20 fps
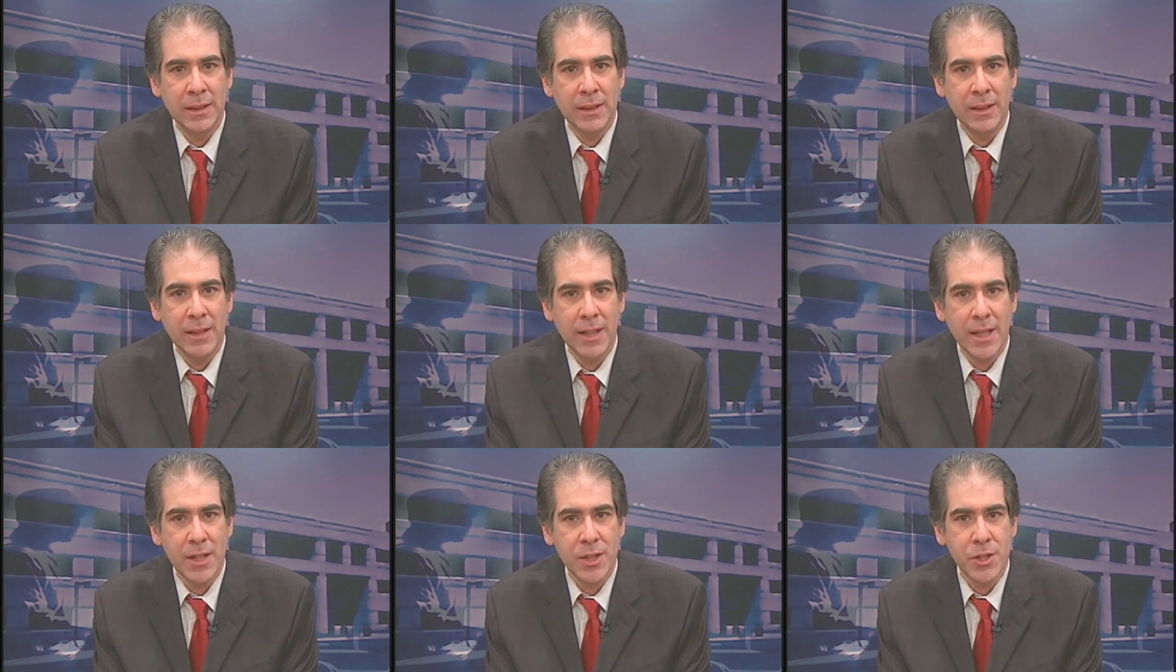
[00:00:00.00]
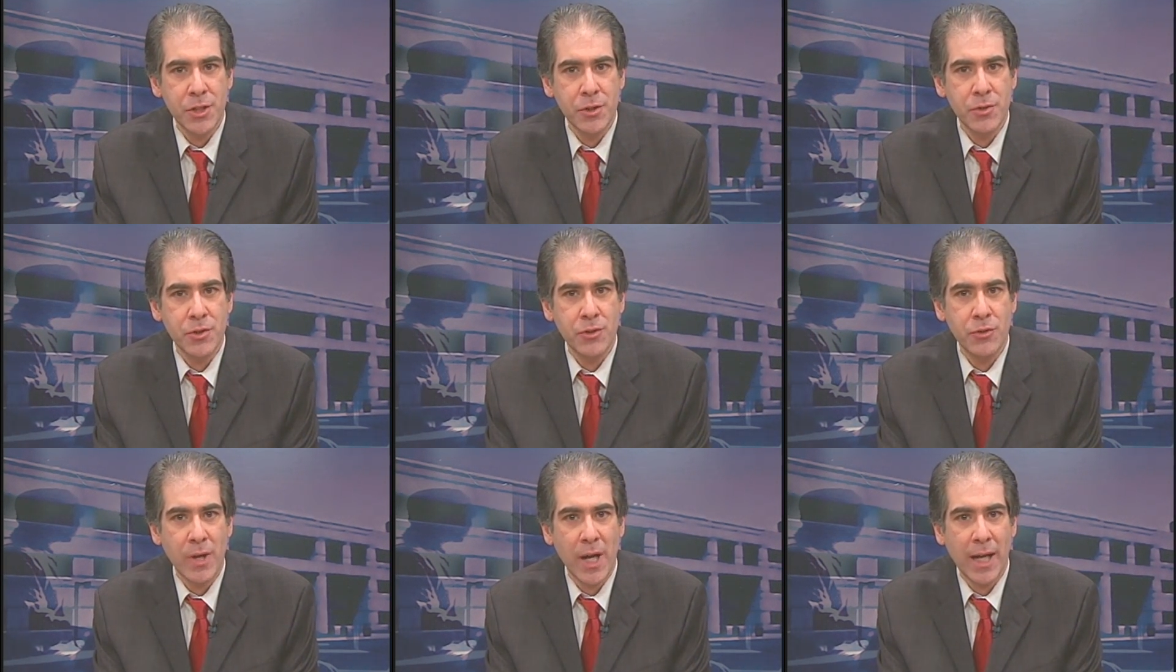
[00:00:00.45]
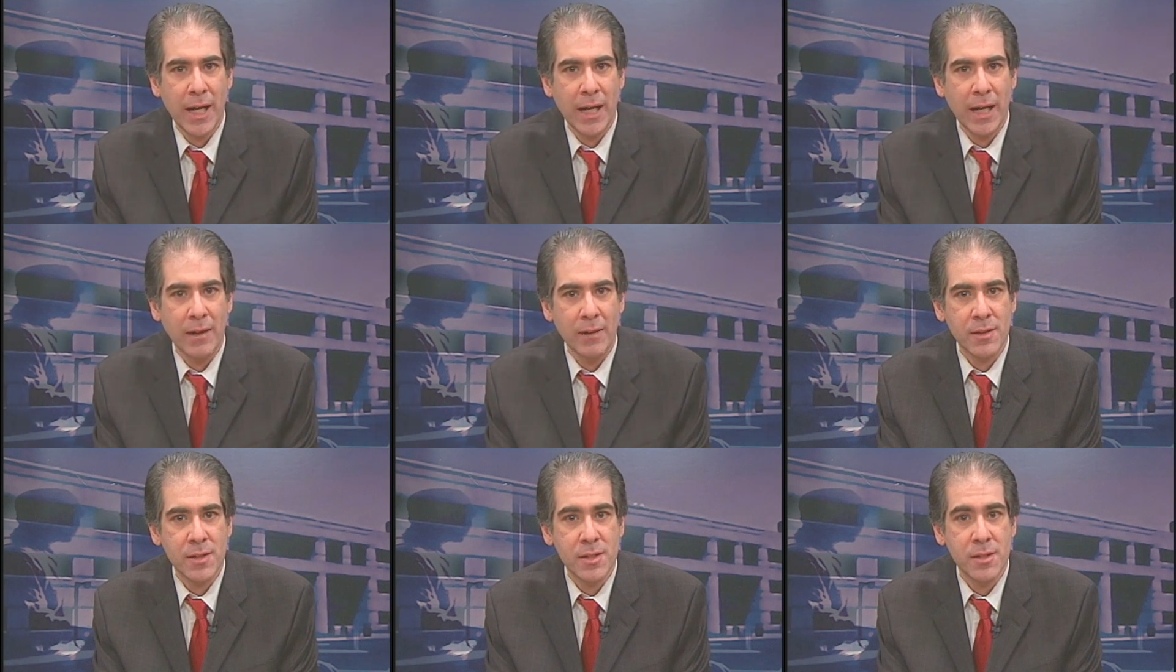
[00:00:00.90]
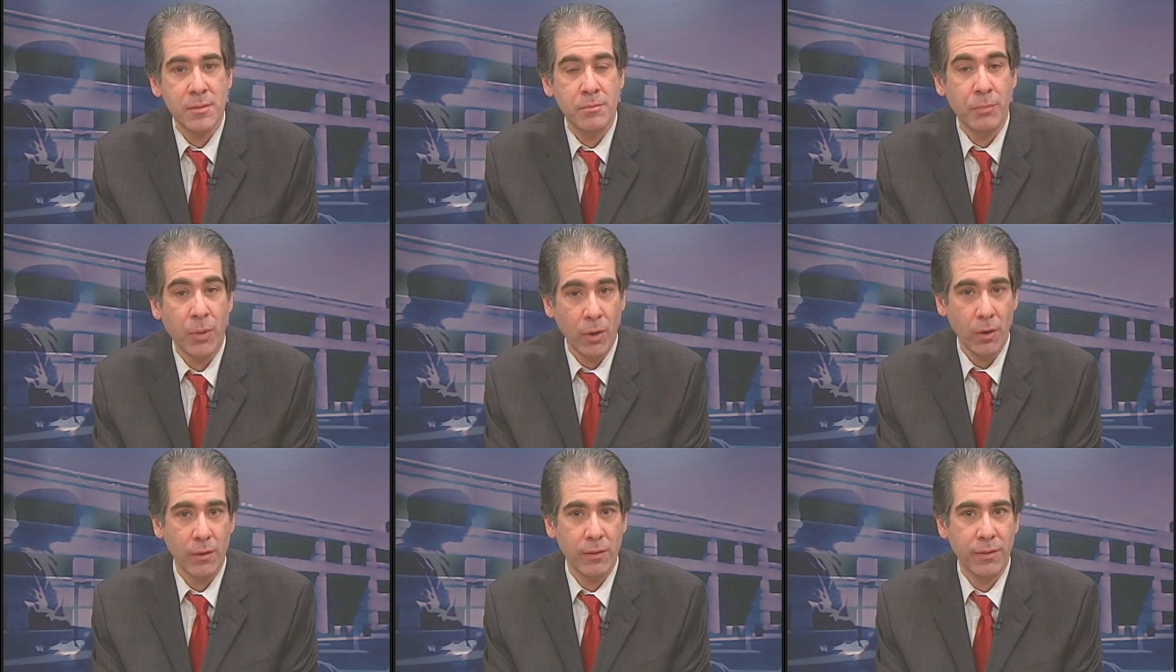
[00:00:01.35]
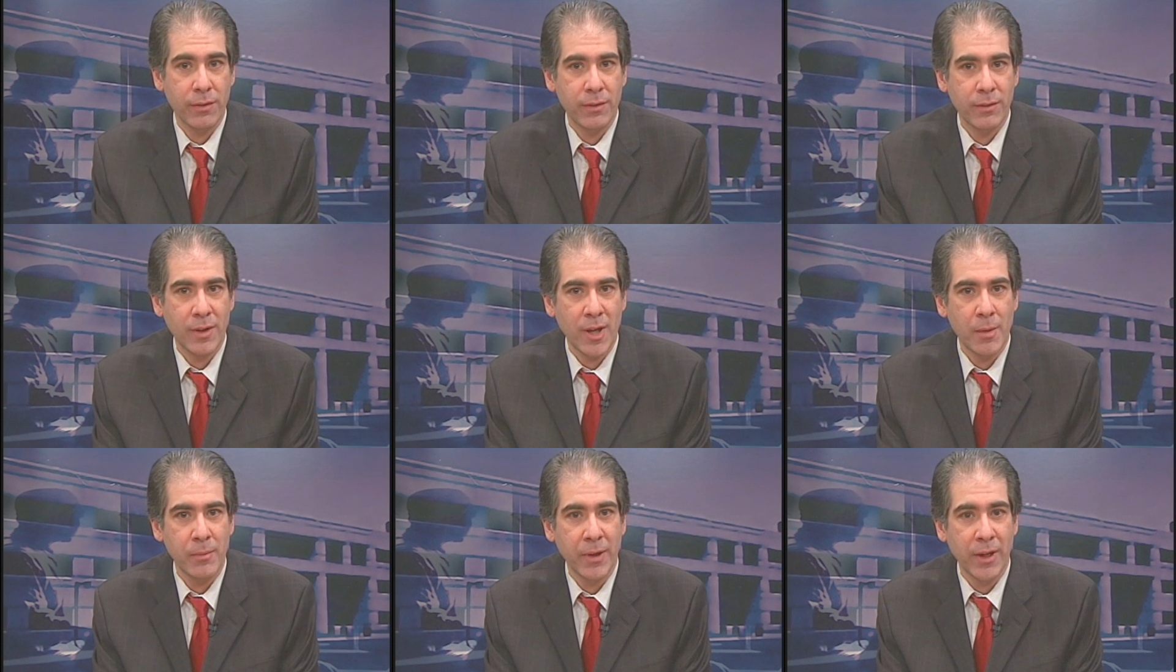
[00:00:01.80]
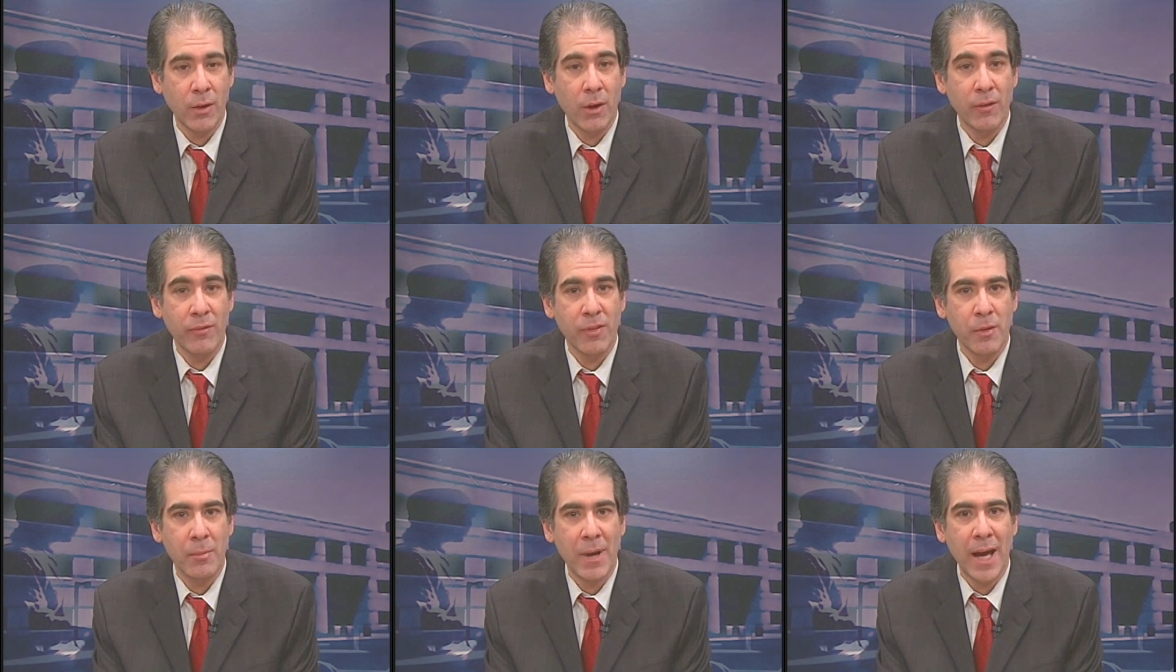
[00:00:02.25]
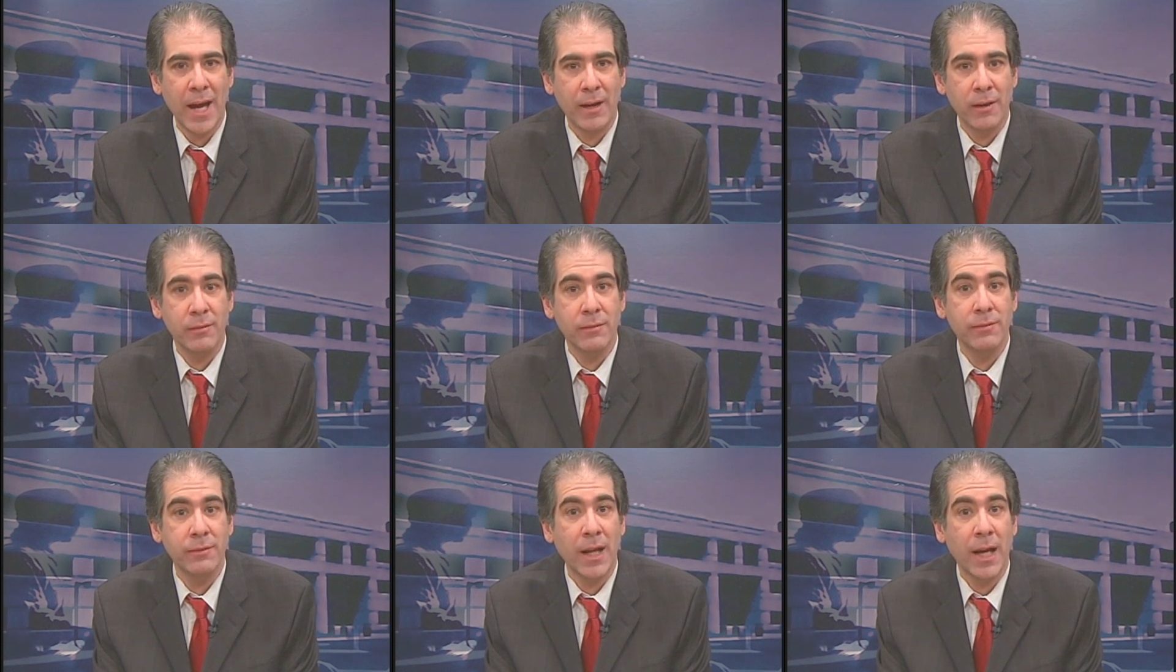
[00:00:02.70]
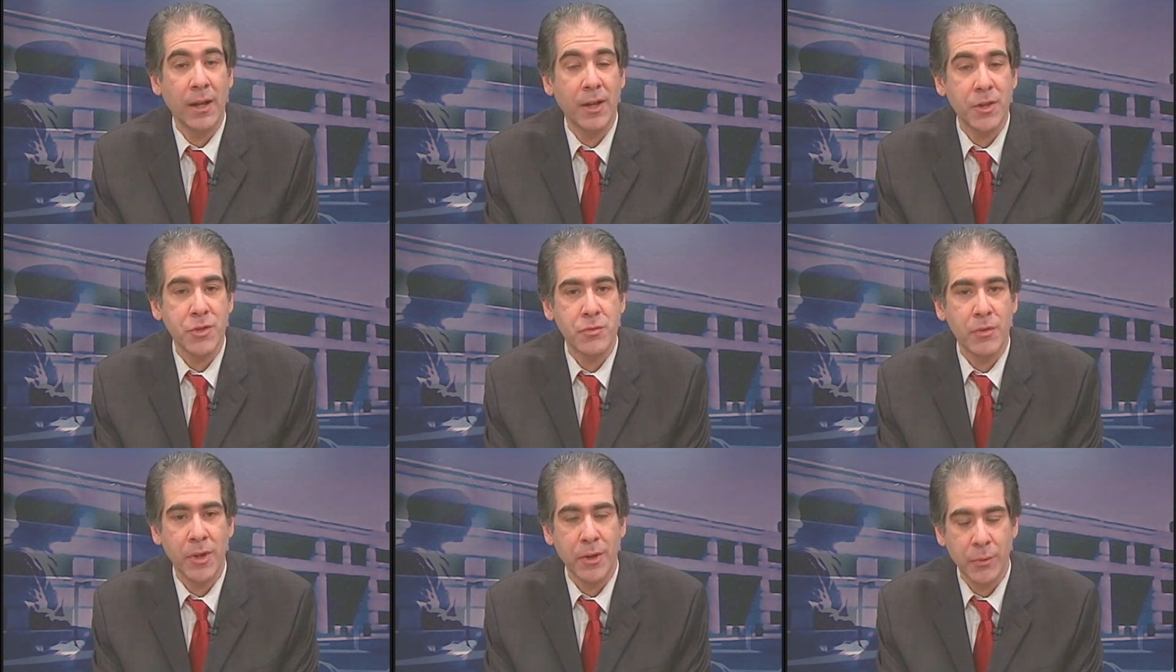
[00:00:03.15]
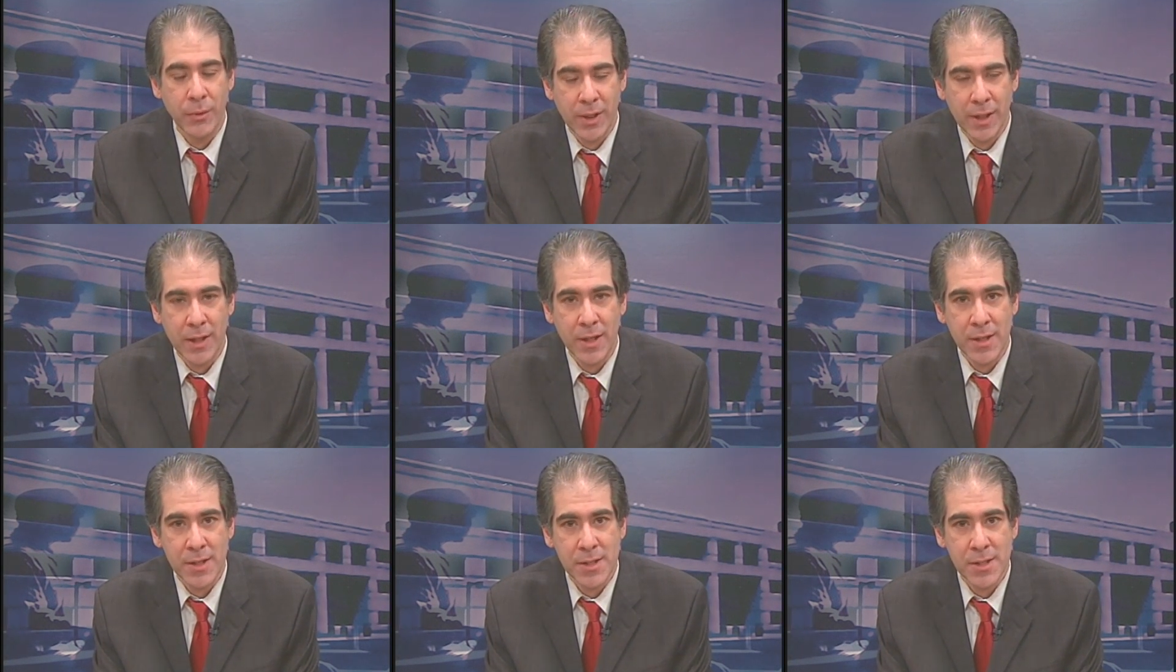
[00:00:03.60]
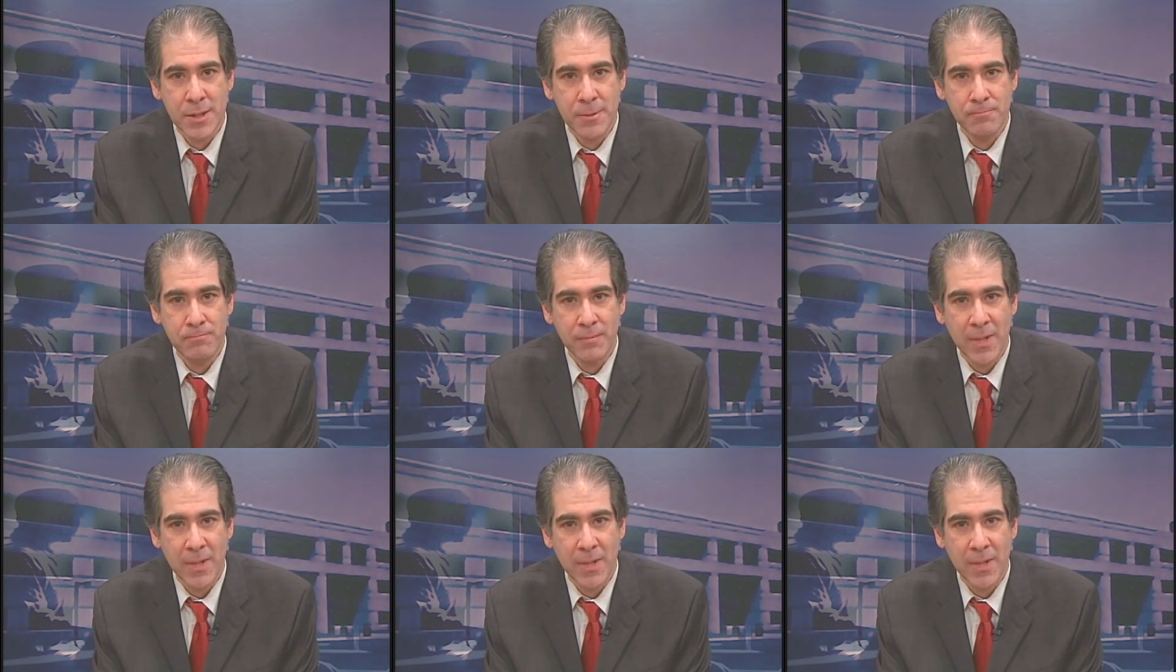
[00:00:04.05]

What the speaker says: He had 2 strikeouts, both coming off the bat of Alex Rodriguez.